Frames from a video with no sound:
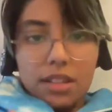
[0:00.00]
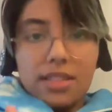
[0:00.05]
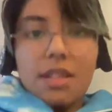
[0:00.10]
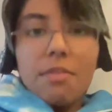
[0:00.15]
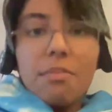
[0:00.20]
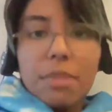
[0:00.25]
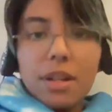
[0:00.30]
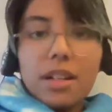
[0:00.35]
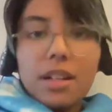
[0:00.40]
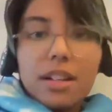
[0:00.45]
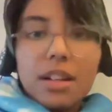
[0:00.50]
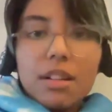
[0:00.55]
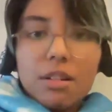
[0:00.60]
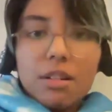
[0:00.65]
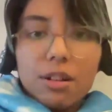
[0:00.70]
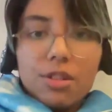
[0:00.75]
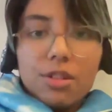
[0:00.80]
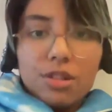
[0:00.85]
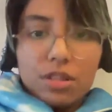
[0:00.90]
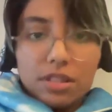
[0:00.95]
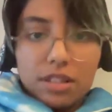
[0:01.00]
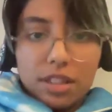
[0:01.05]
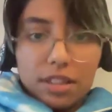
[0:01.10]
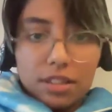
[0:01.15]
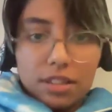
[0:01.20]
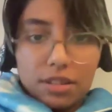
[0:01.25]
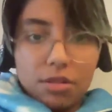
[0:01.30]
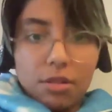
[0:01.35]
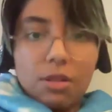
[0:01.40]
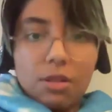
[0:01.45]
This empirical
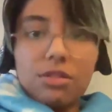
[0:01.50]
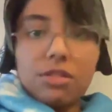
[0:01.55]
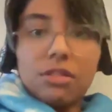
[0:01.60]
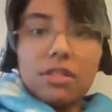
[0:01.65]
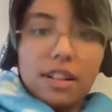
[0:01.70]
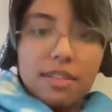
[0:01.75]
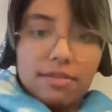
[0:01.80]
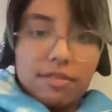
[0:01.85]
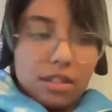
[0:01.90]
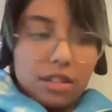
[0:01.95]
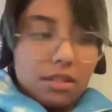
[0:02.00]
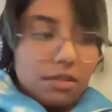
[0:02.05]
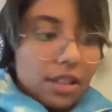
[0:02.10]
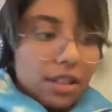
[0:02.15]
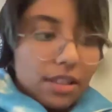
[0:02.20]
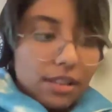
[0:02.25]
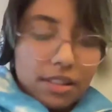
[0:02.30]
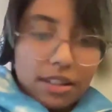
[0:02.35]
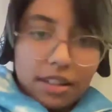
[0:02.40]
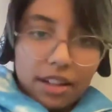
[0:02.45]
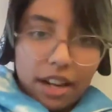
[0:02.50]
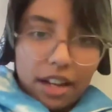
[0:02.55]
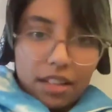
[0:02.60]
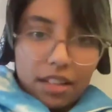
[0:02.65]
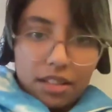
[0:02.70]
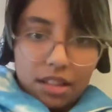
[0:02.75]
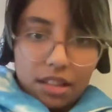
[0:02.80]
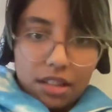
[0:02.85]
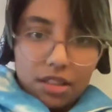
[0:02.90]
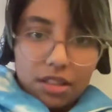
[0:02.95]
consciousness is also referred to as in the
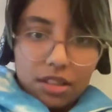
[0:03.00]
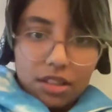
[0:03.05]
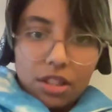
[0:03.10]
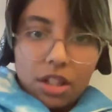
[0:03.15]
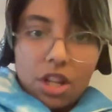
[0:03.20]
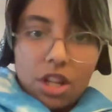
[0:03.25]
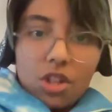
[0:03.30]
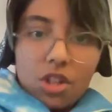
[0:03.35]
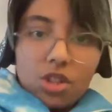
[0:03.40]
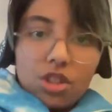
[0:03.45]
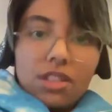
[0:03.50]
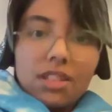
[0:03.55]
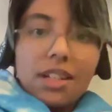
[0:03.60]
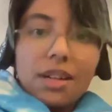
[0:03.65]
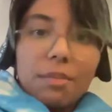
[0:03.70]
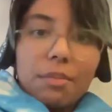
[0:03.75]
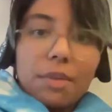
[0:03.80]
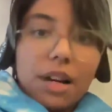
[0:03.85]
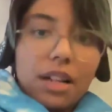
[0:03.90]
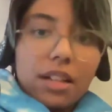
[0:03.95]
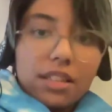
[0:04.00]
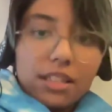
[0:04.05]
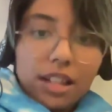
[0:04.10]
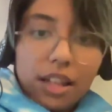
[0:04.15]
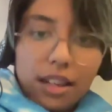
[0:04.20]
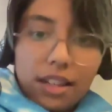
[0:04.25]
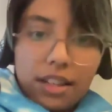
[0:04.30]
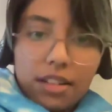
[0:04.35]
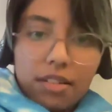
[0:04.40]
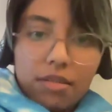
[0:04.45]
text as
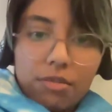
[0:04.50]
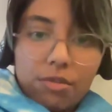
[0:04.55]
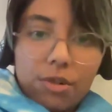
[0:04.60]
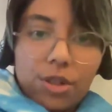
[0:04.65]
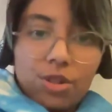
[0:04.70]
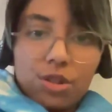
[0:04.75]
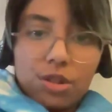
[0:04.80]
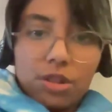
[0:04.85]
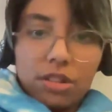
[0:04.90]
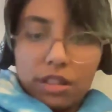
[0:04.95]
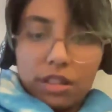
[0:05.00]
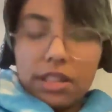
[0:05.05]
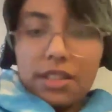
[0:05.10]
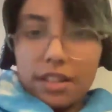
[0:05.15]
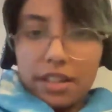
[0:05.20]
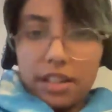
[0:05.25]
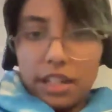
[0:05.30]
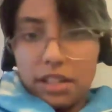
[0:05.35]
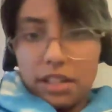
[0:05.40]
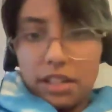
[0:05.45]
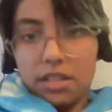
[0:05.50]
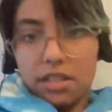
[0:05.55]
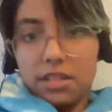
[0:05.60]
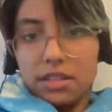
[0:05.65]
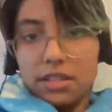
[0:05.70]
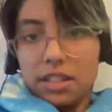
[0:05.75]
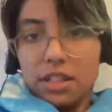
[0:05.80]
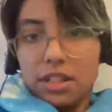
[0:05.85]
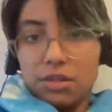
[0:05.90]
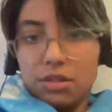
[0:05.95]
Chidabhasa, which literally
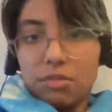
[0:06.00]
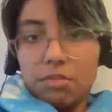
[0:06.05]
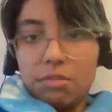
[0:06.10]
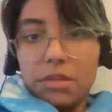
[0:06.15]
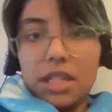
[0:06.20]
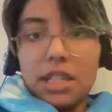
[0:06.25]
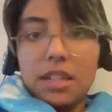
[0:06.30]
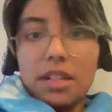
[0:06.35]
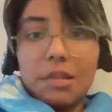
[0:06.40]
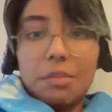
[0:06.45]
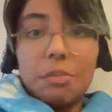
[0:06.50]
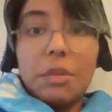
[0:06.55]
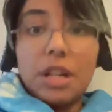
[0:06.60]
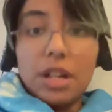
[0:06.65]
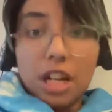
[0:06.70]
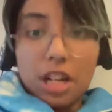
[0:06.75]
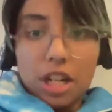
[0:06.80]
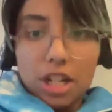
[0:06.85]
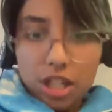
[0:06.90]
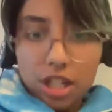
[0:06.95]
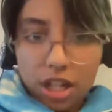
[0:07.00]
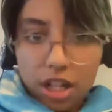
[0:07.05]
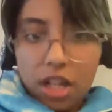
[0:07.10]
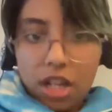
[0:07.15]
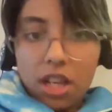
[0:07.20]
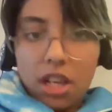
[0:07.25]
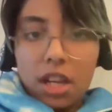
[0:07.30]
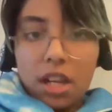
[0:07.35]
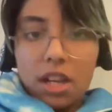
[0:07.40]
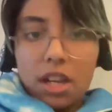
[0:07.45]
translates to being a mirage.
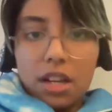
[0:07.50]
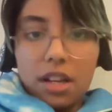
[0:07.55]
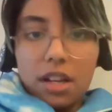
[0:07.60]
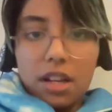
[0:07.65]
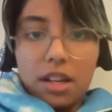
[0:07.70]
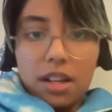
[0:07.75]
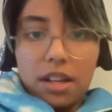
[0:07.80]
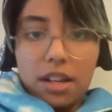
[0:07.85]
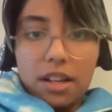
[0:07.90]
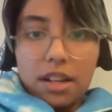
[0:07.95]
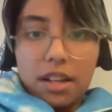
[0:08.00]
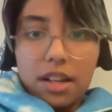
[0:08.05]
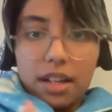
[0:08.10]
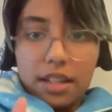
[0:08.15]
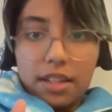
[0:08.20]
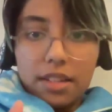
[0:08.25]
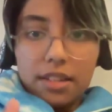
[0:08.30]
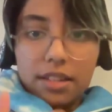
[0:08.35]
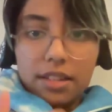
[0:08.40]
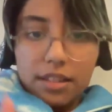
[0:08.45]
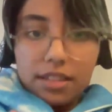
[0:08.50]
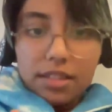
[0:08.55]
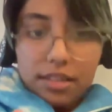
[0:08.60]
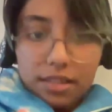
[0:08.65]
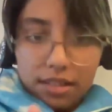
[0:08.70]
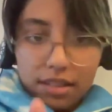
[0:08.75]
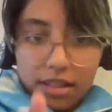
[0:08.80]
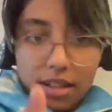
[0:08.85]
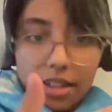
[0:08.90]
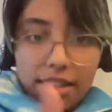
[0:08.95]
And this
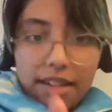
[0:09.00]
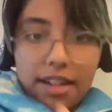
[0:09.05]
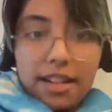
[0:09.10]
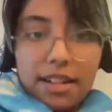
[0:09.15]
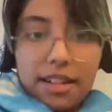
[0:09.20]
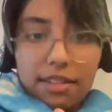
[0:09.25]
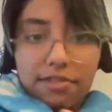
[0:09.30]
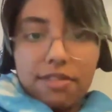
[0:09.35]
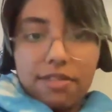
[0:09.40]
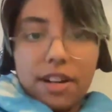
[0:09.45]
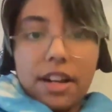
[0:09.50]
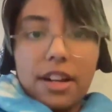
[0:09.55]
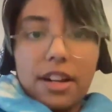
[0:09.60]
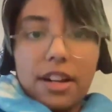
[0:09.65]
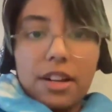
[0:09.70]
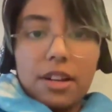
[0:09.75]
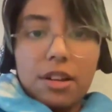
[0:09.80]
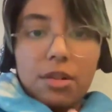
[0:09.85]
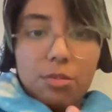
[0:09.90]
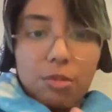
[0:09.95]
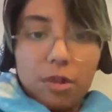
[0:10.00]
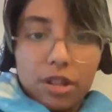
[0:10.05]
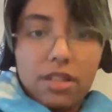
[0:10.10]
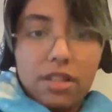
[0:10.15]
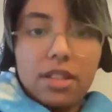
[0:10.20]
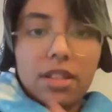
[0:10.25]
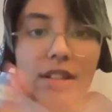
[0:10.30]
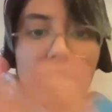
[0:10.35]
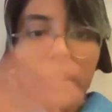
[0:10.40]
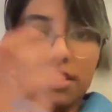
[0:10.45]
is identified
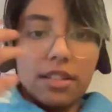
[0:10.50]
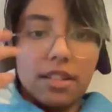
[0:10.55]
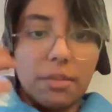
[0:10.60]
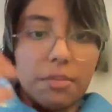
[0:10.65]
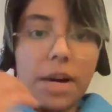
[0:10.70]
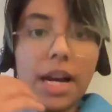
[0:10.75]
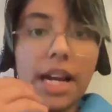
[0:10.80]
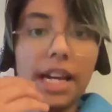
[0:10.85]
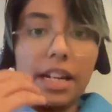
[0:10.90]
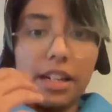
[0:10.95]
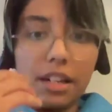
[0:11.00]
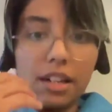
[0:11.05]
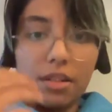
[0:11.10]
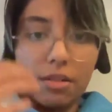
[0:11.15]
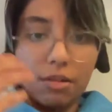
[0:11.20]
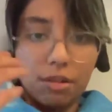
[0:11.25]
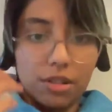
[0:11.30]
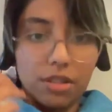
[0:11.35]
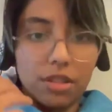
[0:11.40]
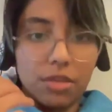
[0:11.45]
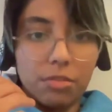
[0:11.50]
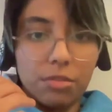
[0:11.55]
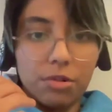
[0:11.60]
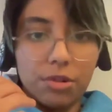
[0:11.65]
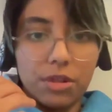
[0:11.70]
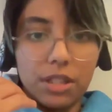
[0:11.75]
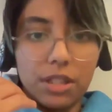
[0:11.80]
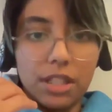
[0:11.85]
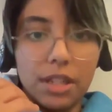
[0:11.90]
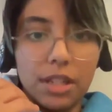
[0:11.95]
with the mind or the
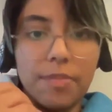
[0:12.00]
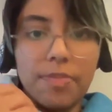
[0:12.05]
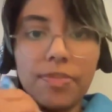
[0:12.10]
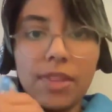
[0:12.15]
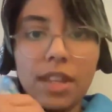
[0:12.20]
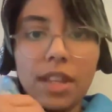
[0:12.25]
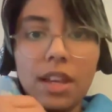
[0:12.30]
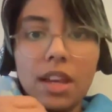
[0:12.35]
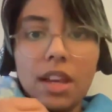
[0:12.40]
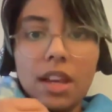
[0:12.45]
buddhi,